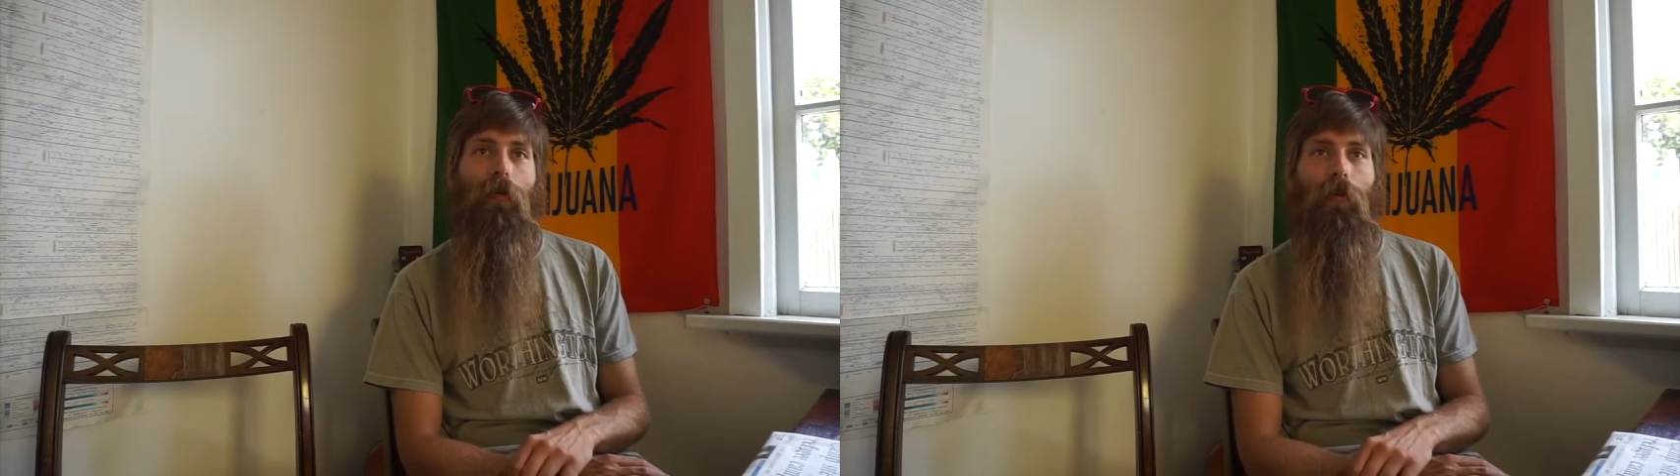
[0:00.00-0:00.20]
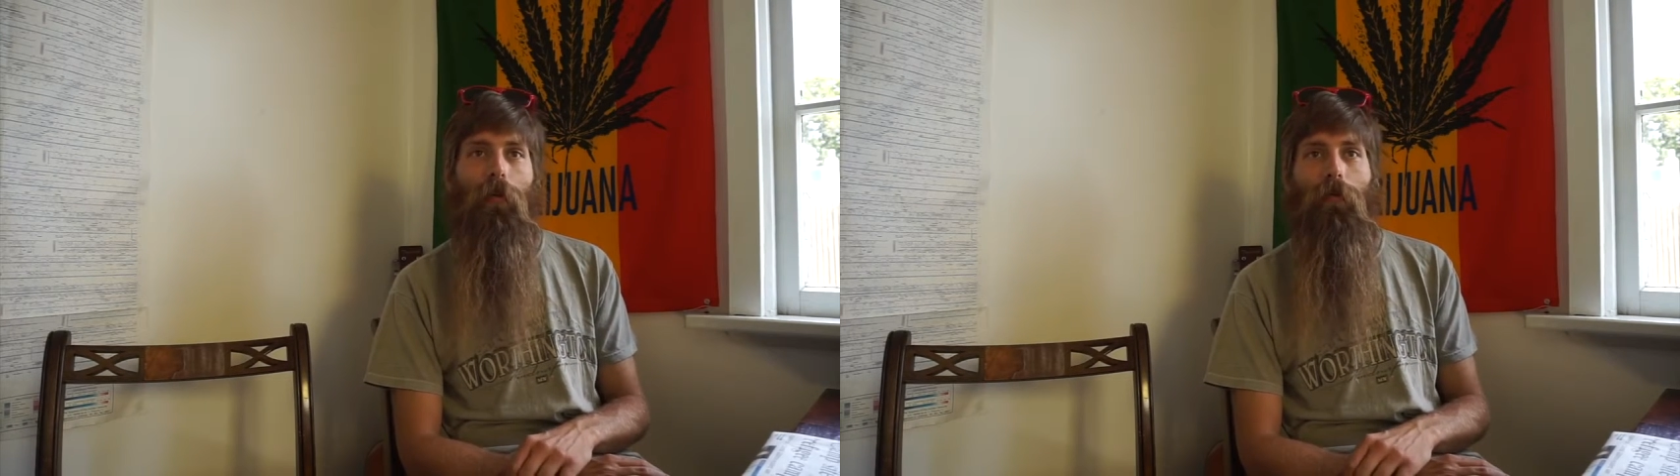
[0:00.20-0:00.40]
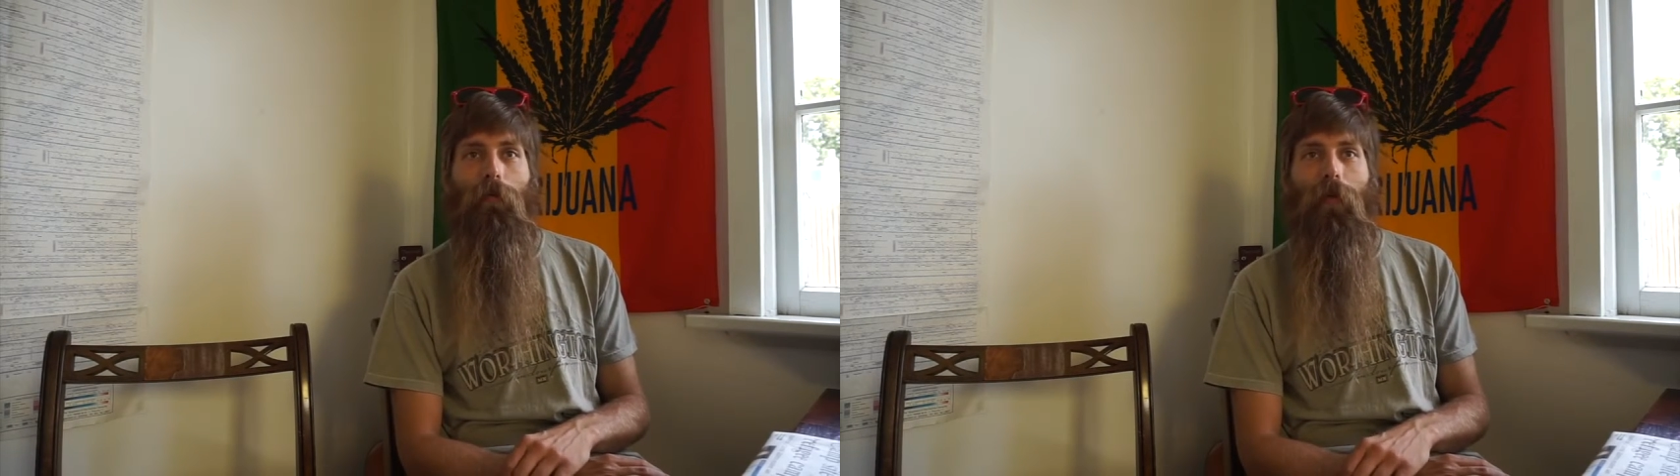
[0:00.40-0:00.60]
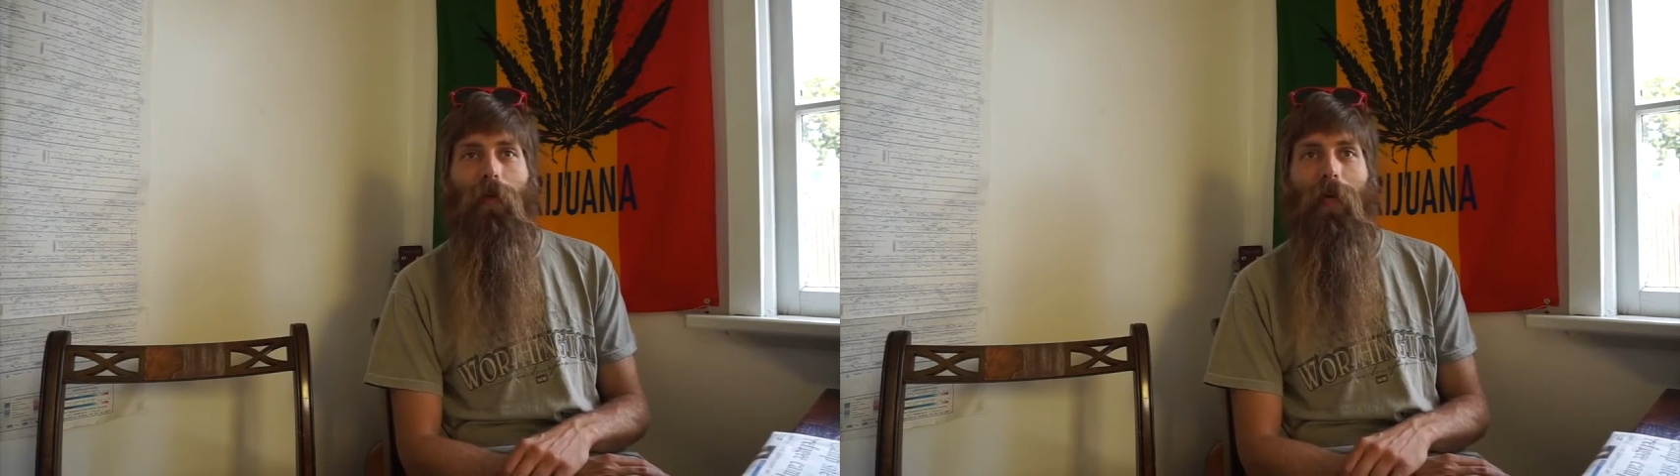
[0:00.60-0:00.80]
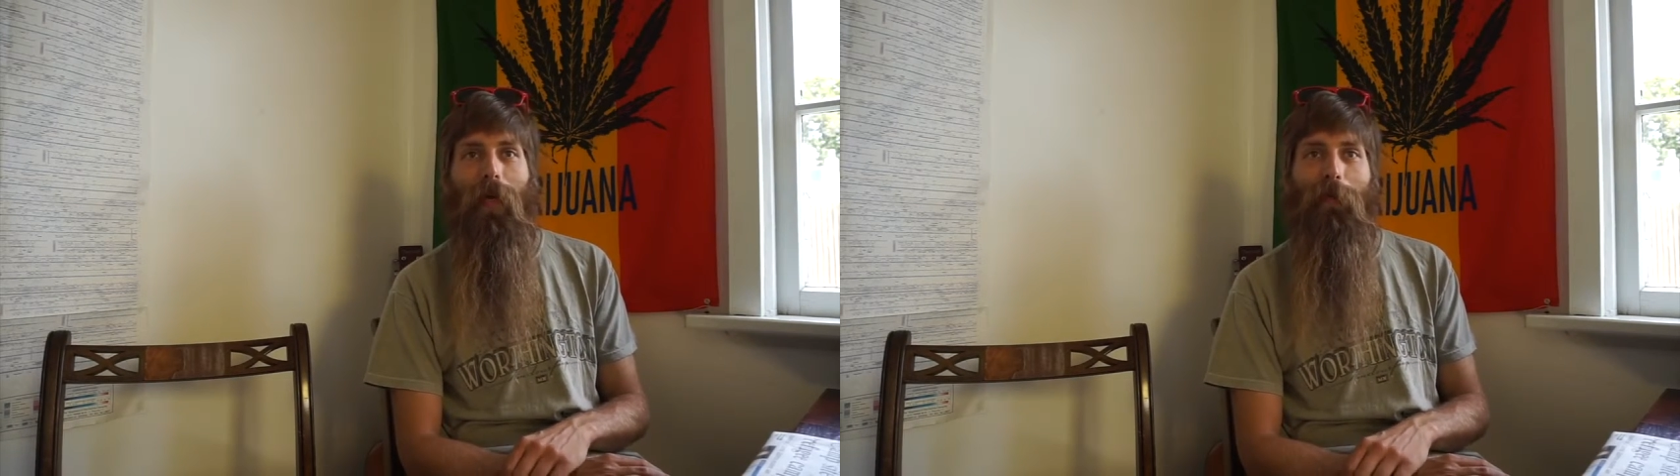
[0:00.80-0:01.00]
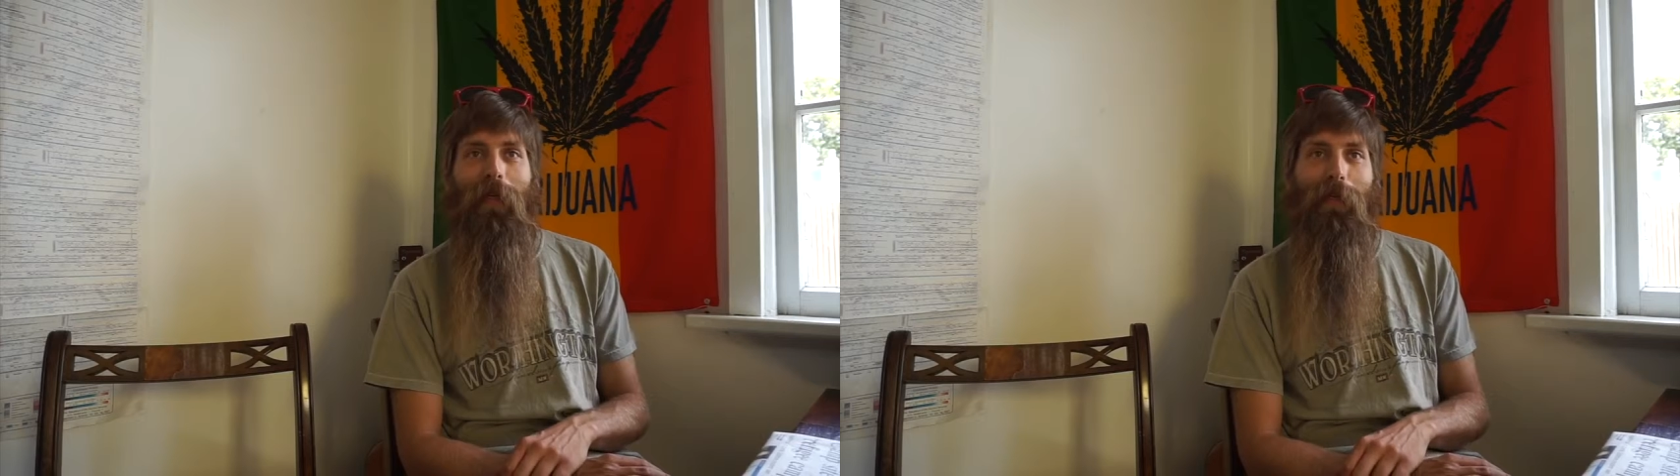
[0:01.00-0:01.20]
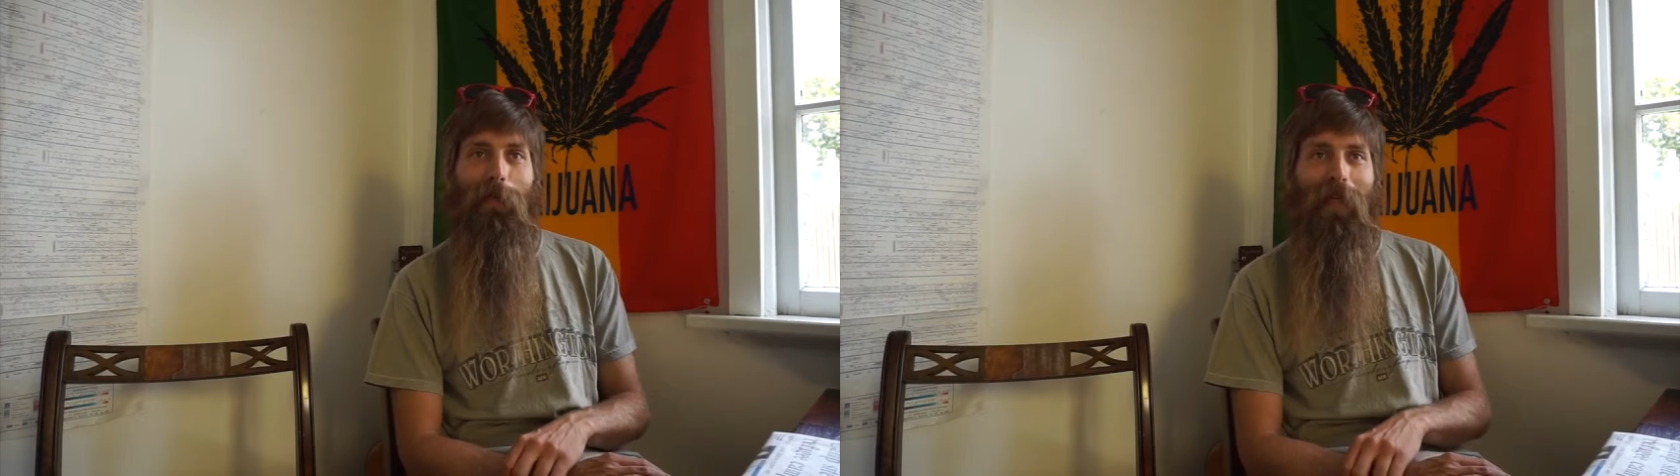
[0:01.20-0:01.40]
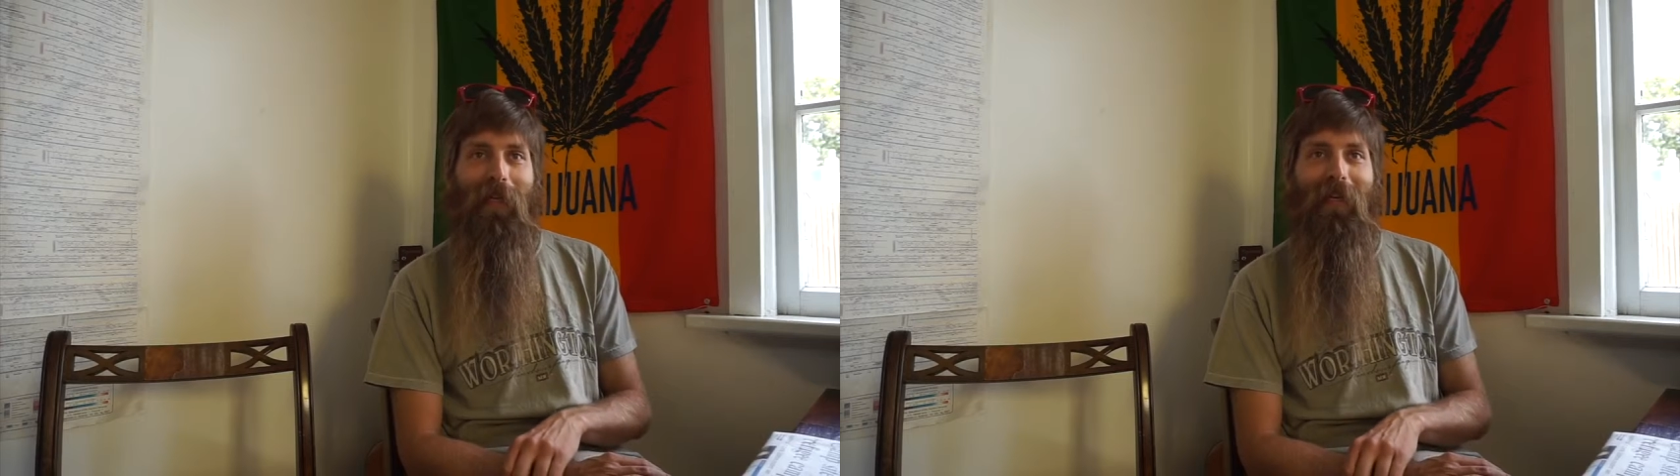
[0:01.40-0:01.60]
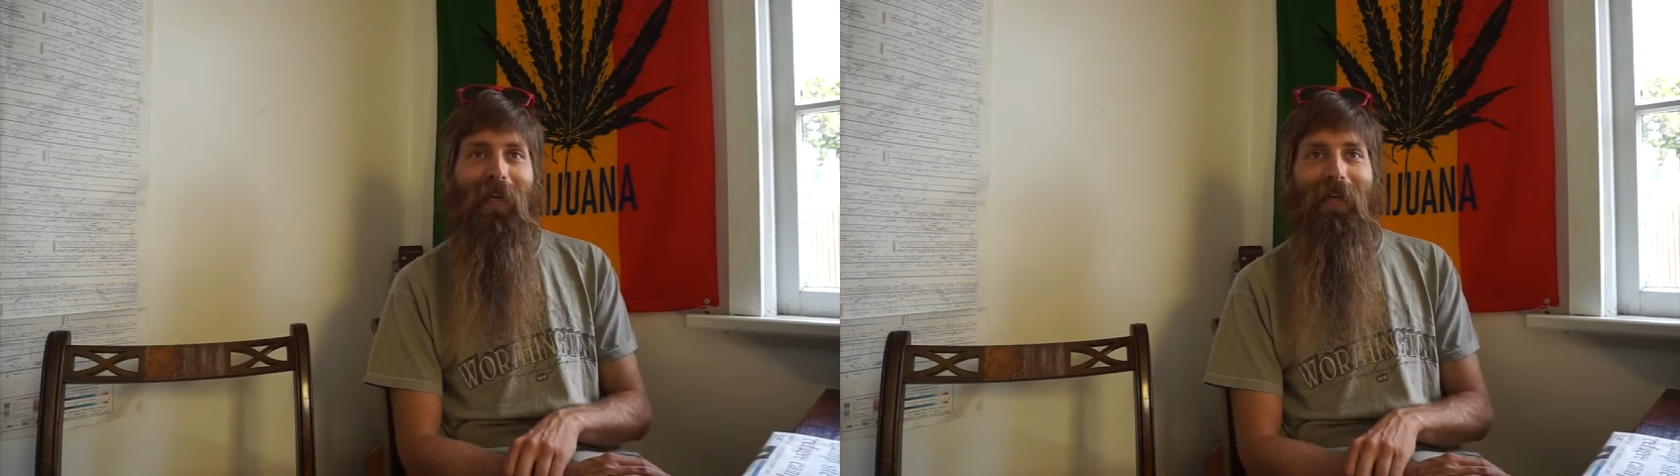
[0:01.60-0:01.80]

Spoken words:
so we're happy to be